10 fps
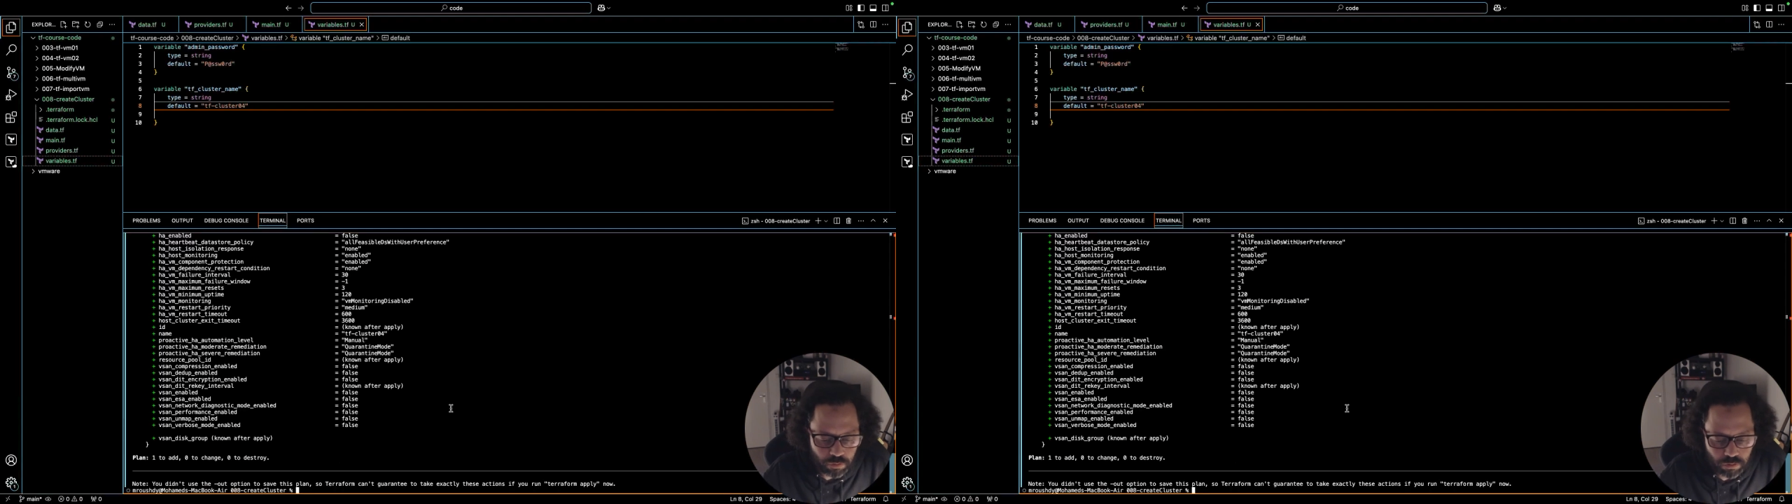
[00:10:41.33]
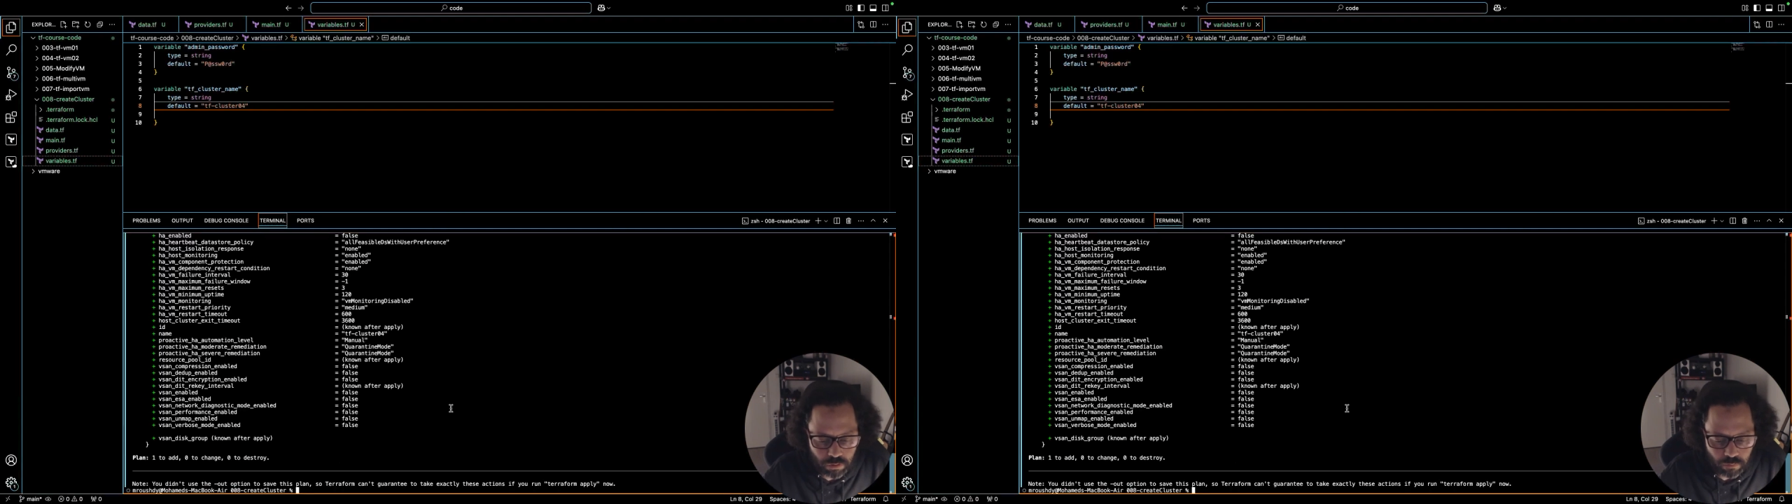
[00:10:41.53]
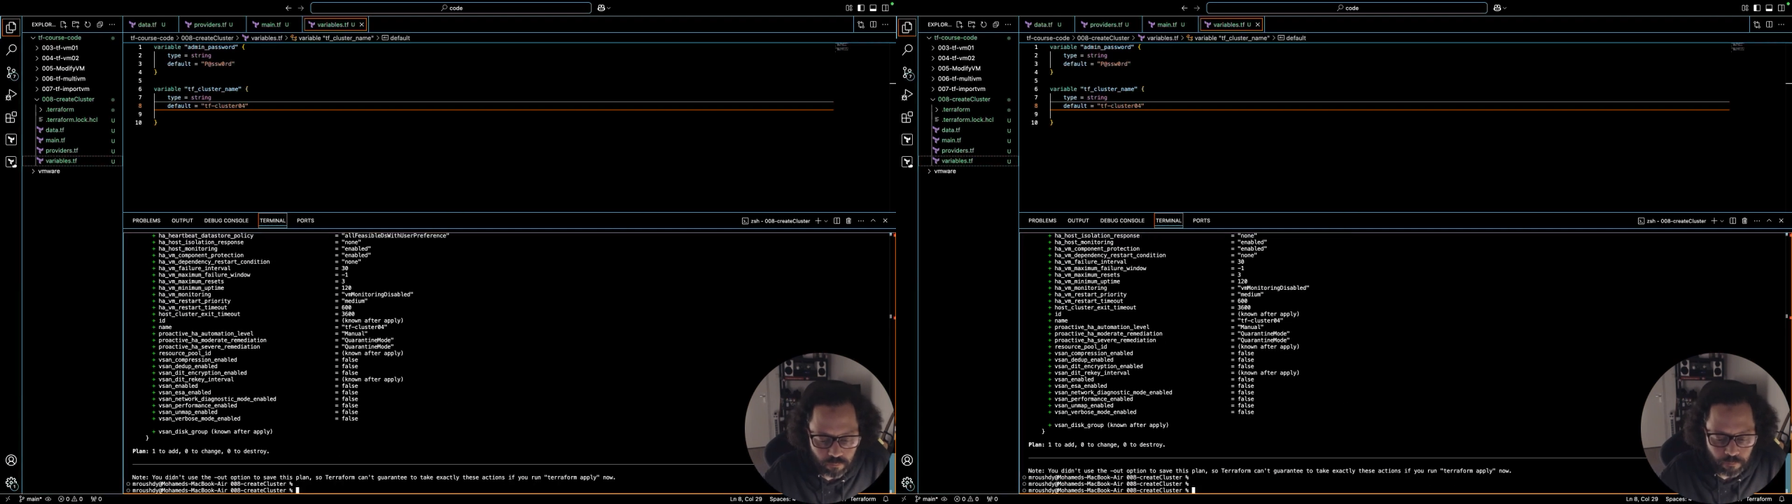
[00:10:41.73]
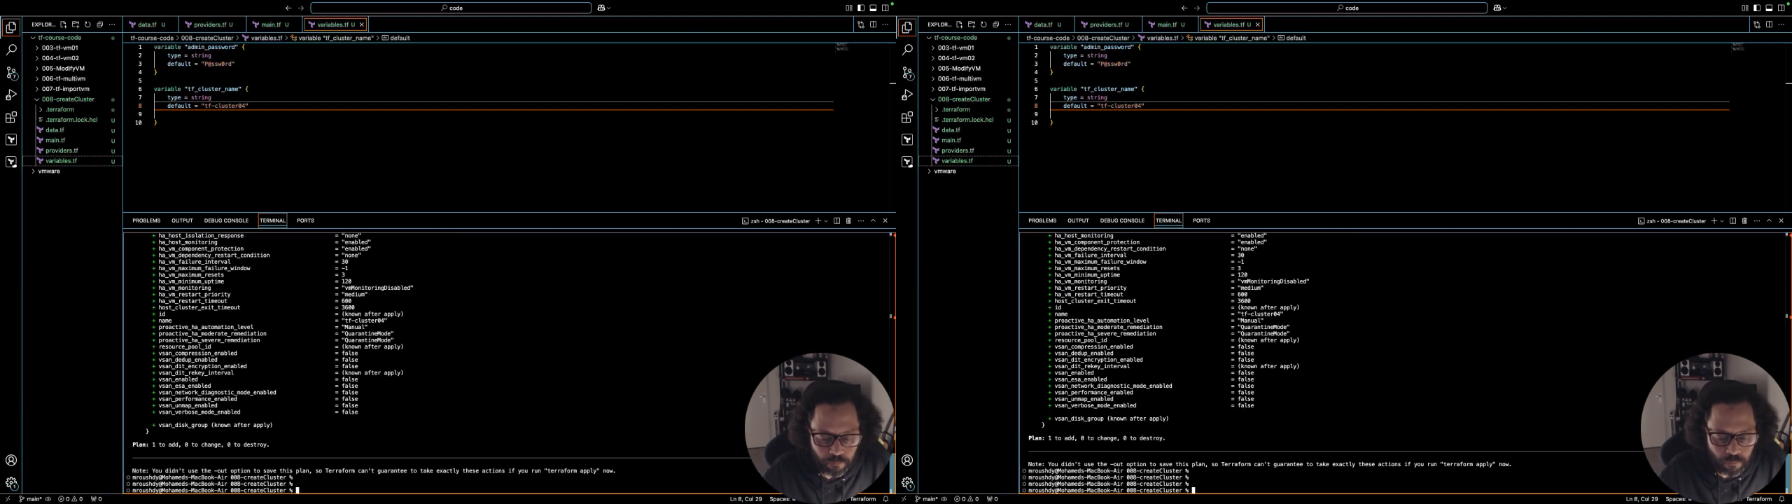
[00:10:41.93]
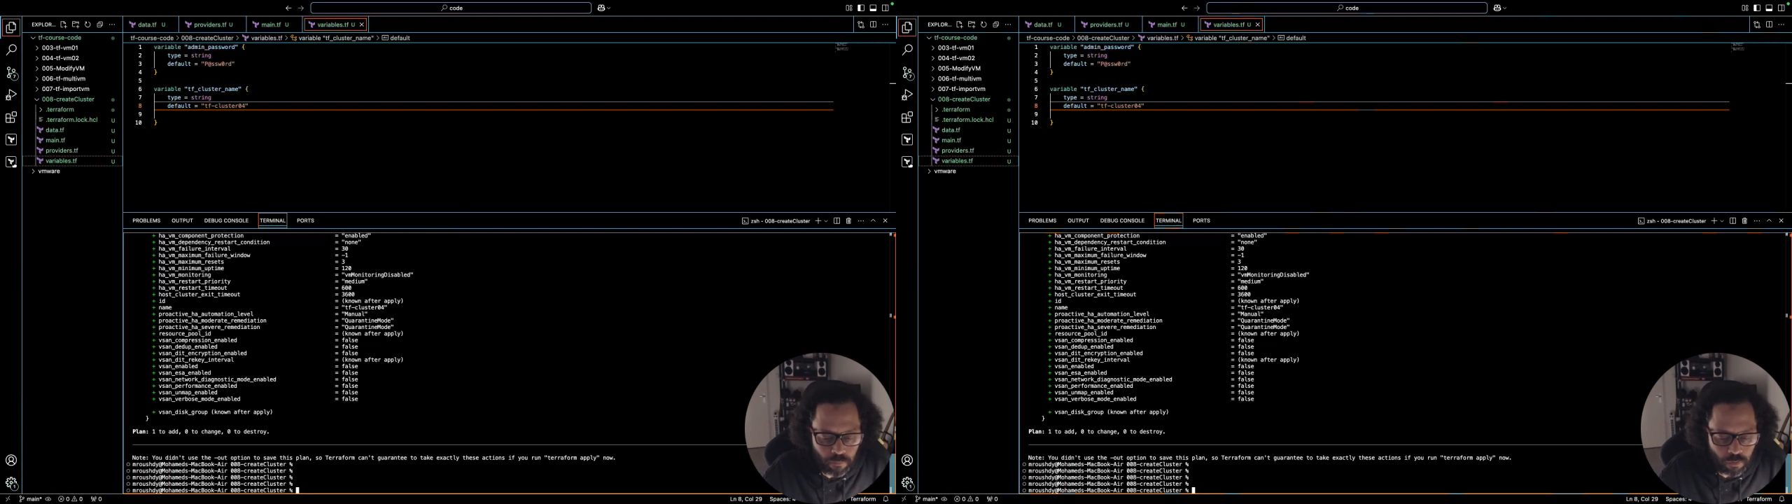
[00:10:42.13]
let's
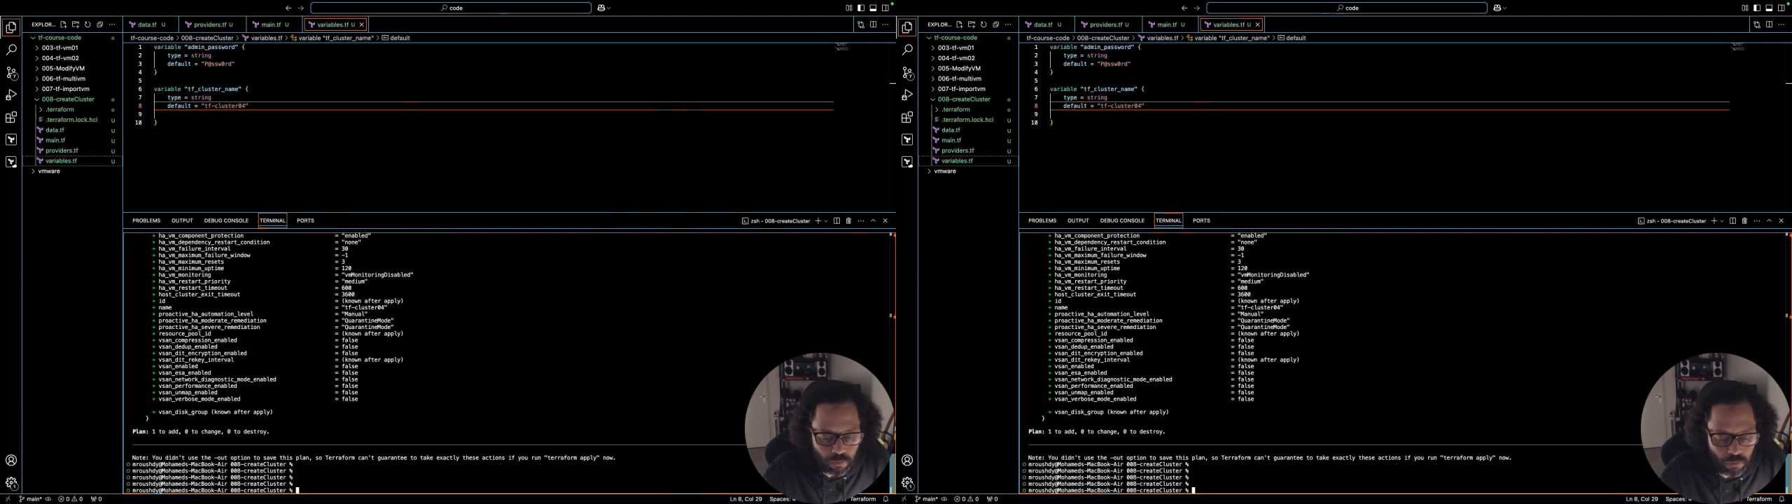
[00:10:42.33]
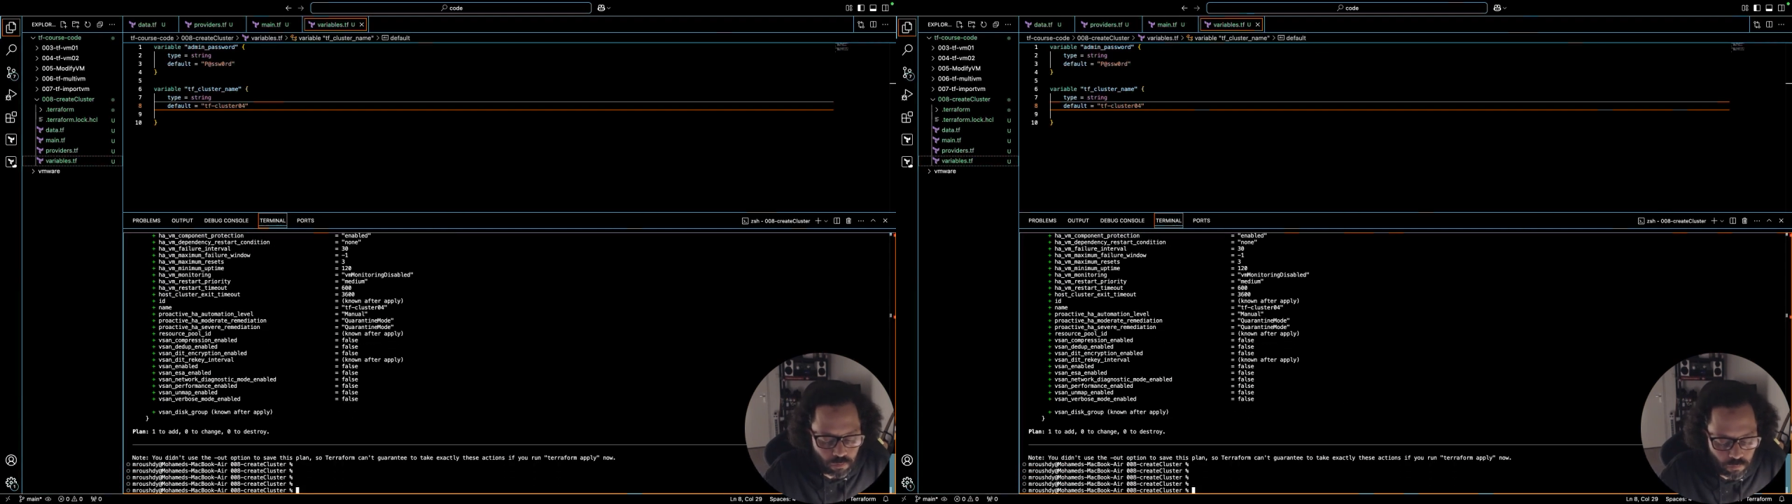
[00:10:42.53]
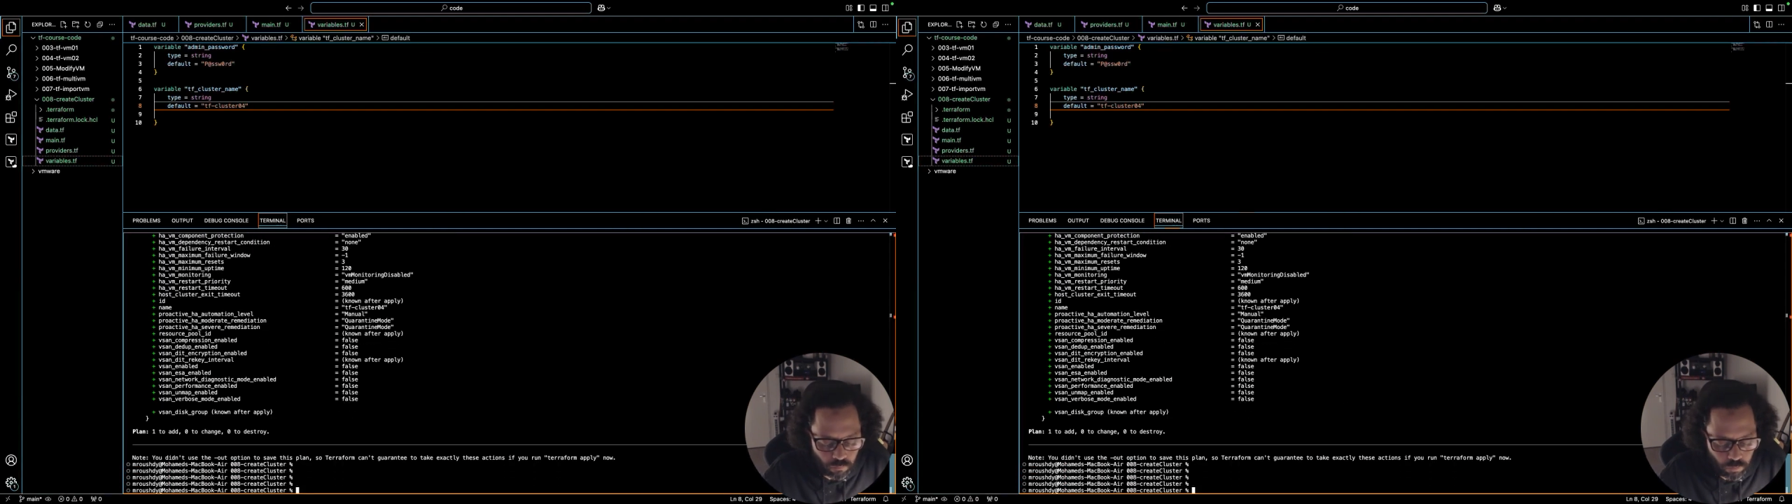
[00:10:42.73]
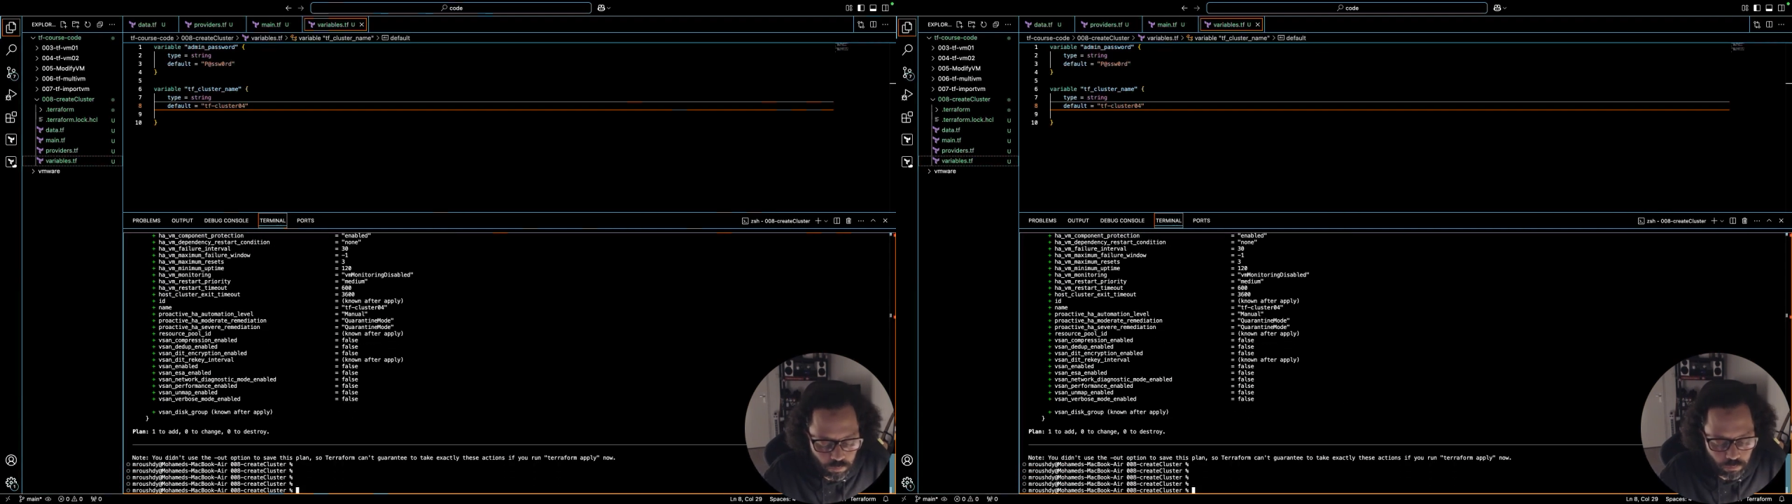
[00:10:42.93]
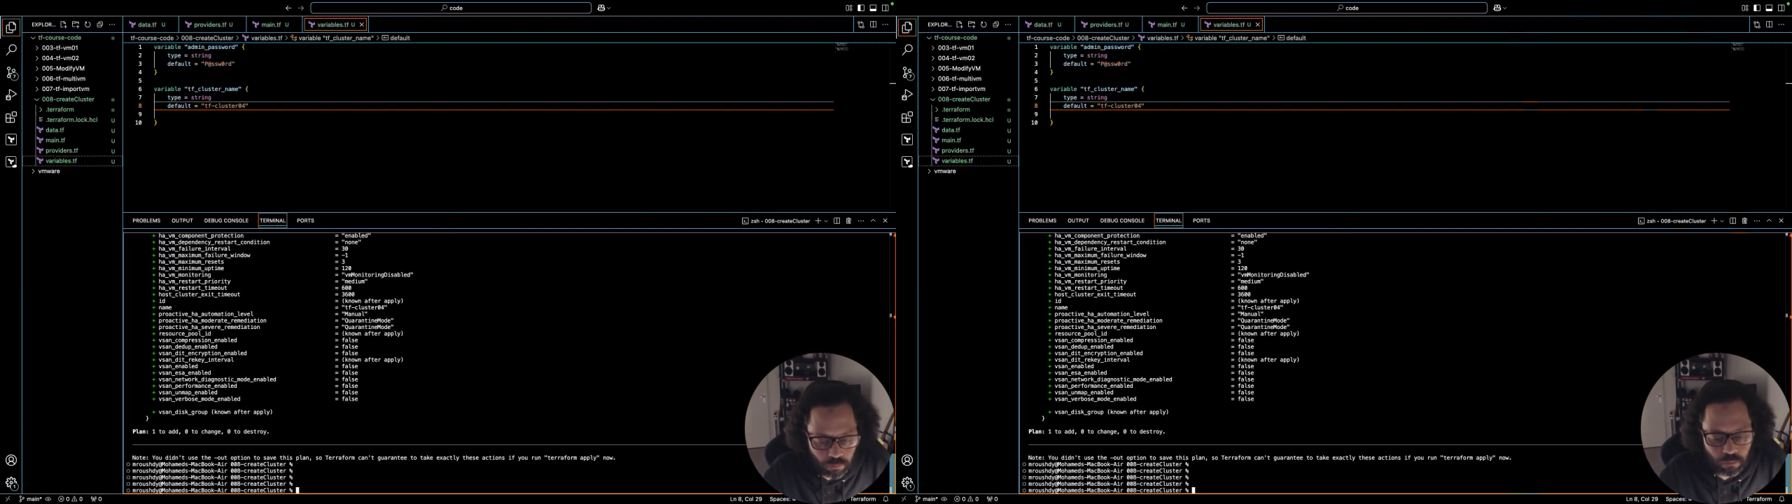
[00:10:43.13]

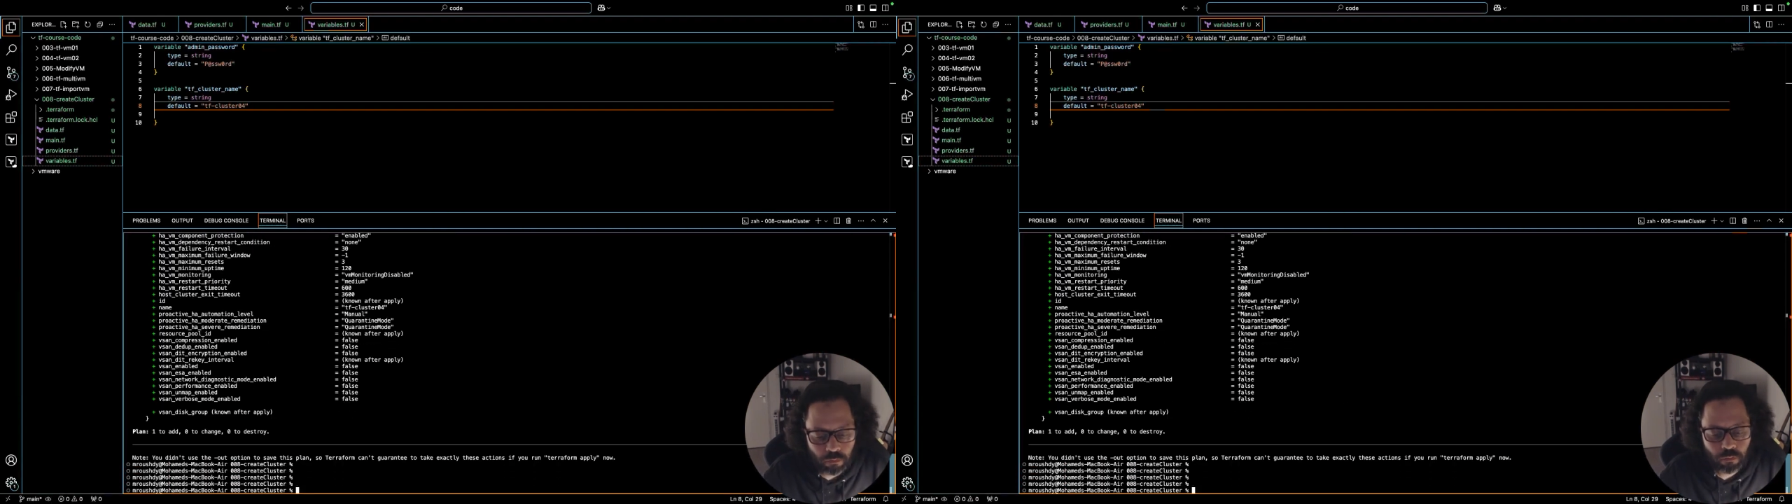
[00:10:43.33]
run